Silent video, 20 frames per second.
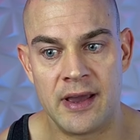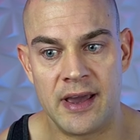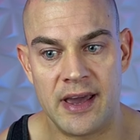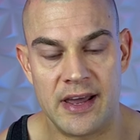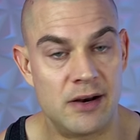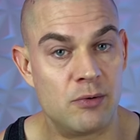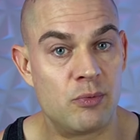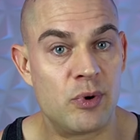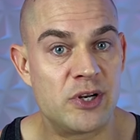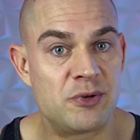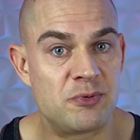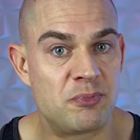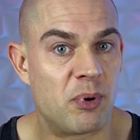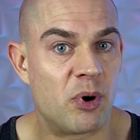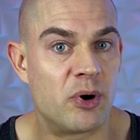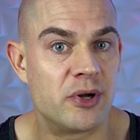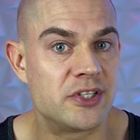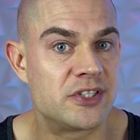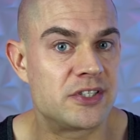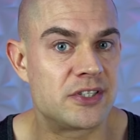and at which
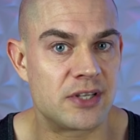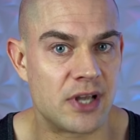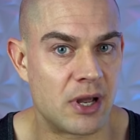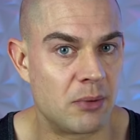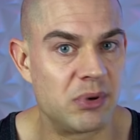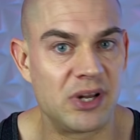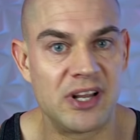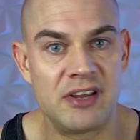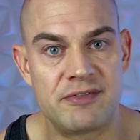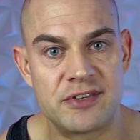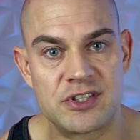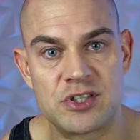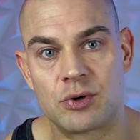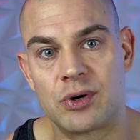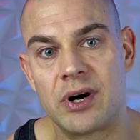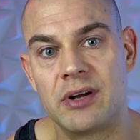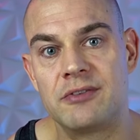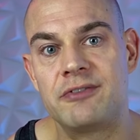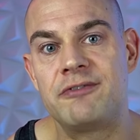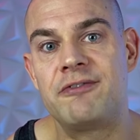point I believe it's
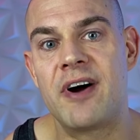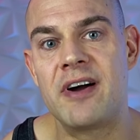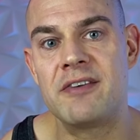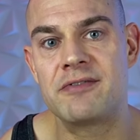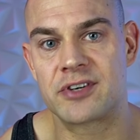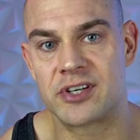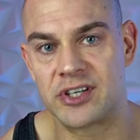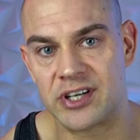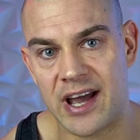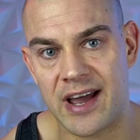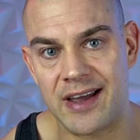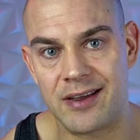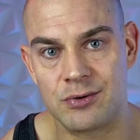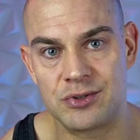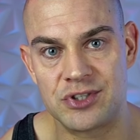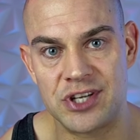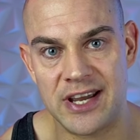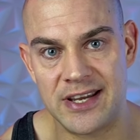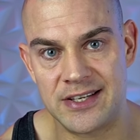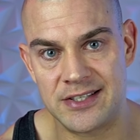around 500
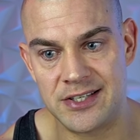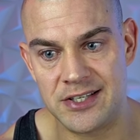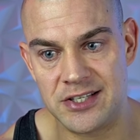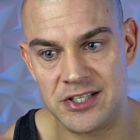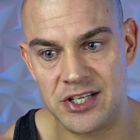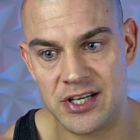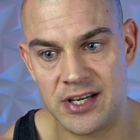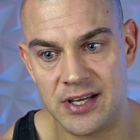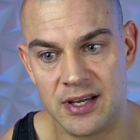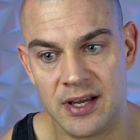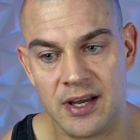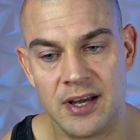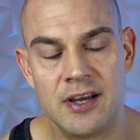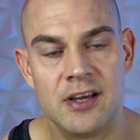IUs ACG